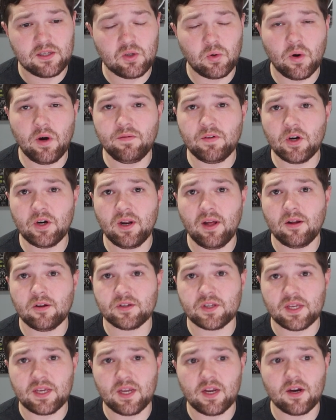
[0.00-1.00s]
twelve hundred
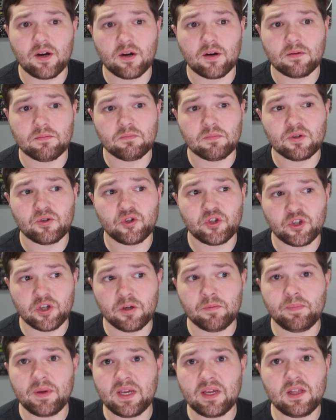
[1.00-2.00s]
dollars a year
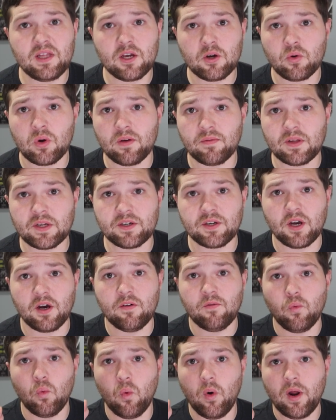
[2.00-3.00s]
should be the equivalent
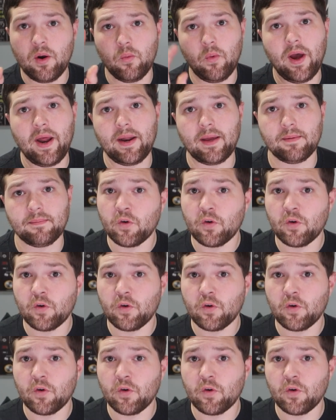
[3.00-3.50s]
of one wedding.